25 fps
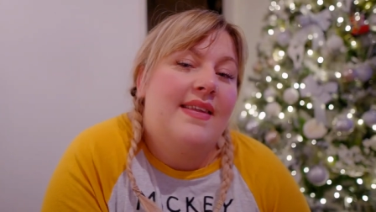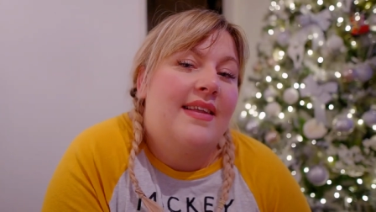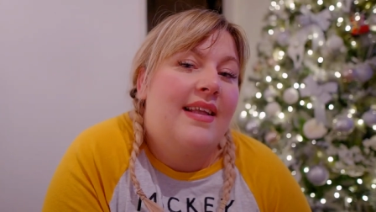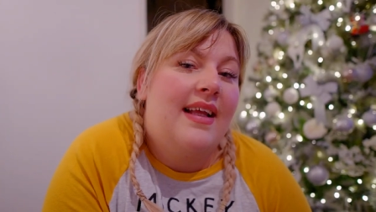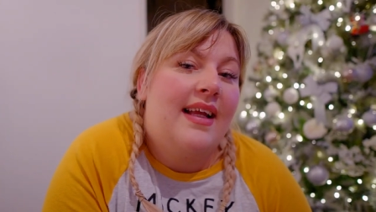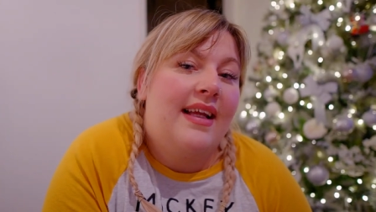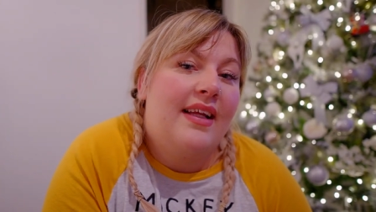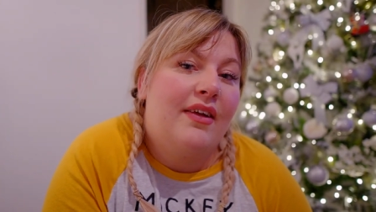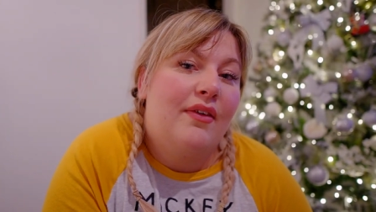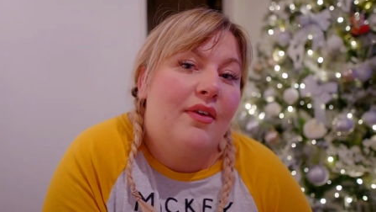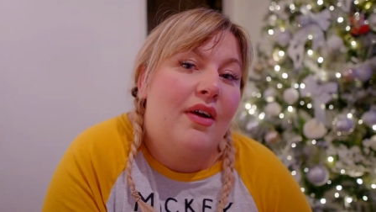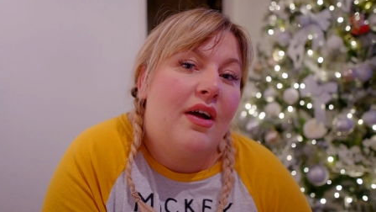to
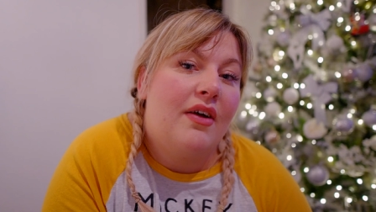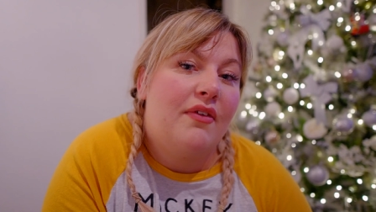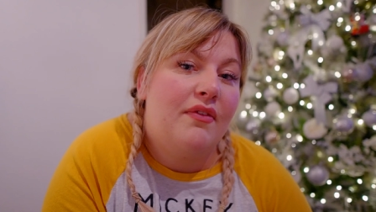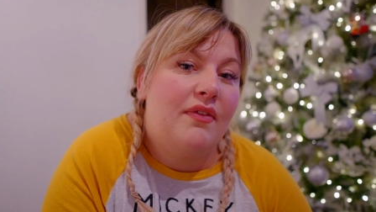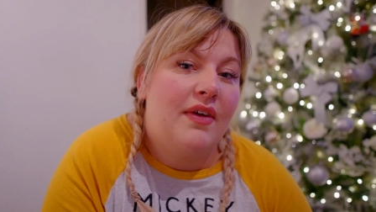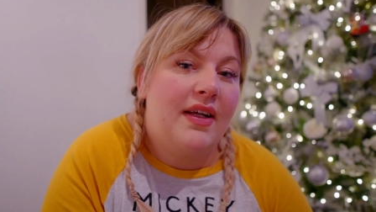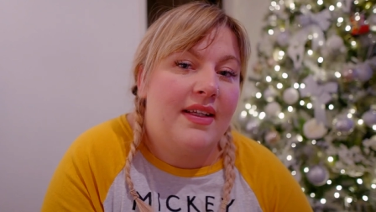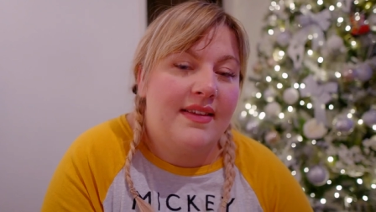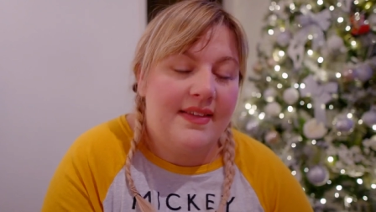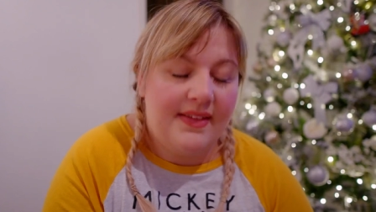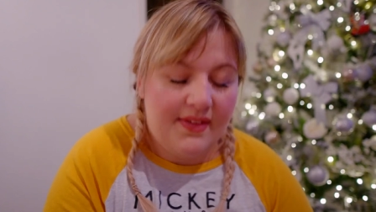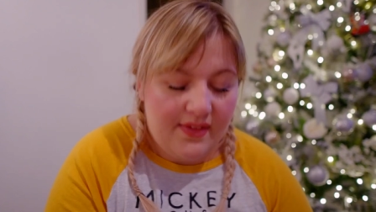like
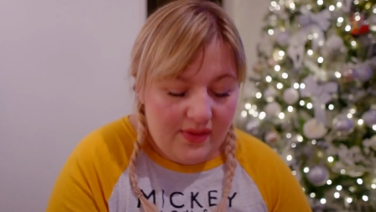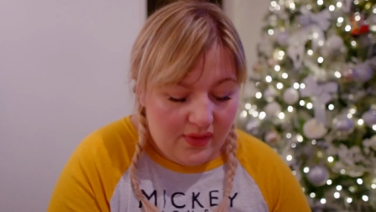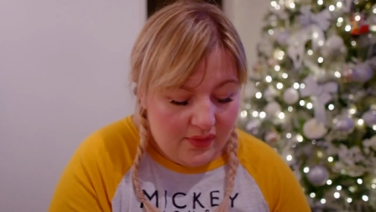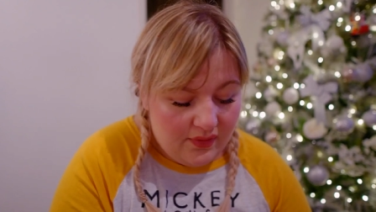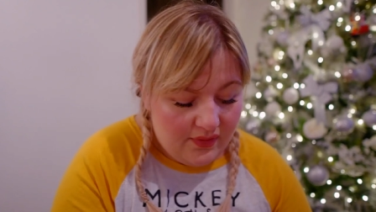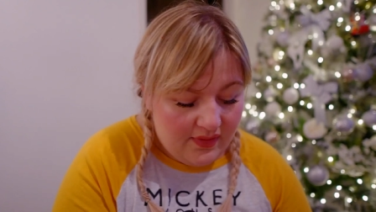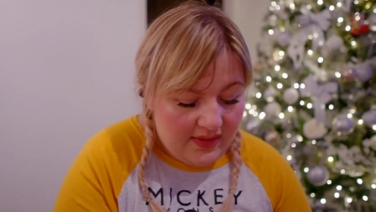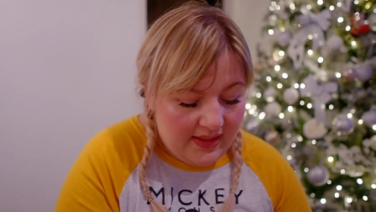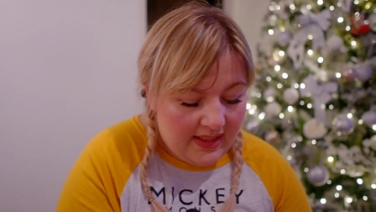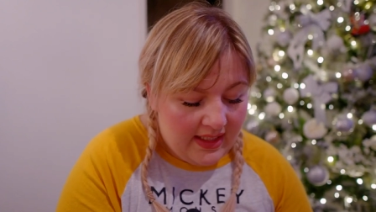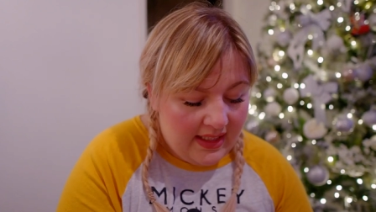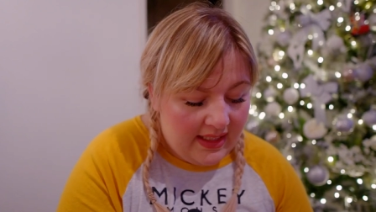craft fairs and
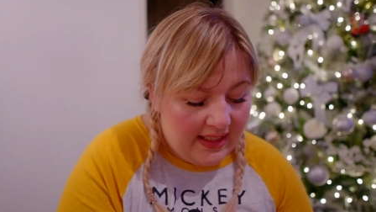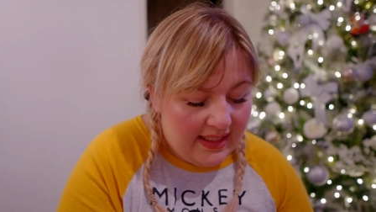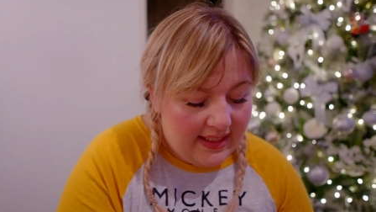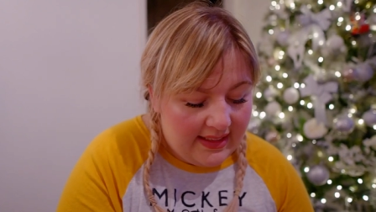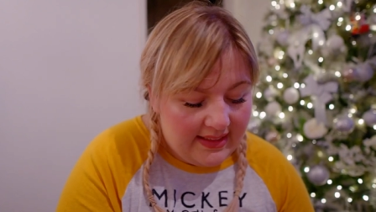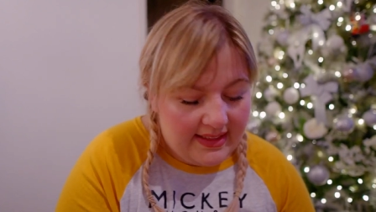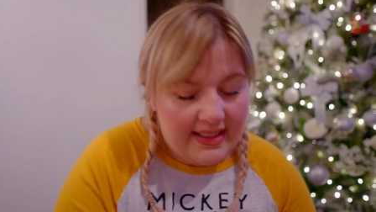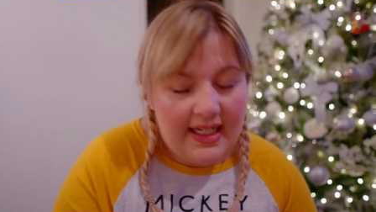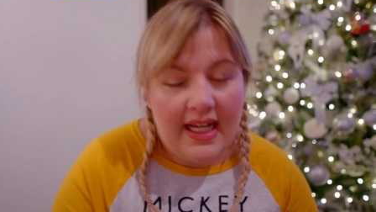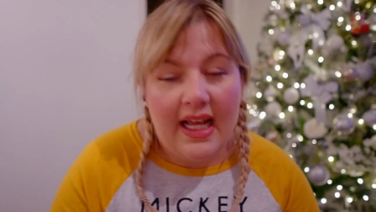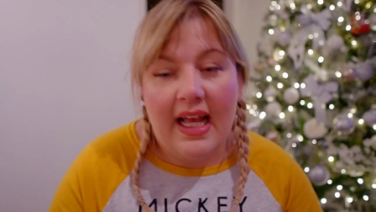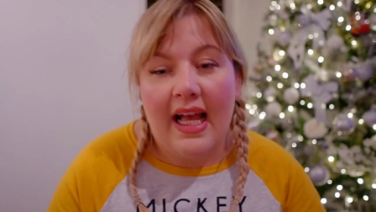stuff to
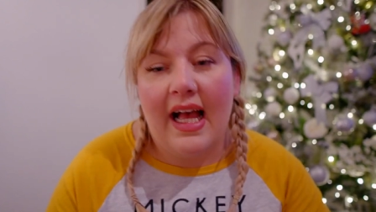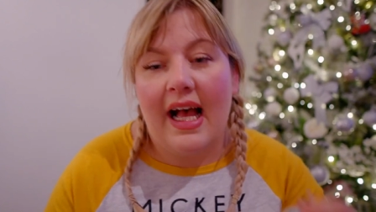collect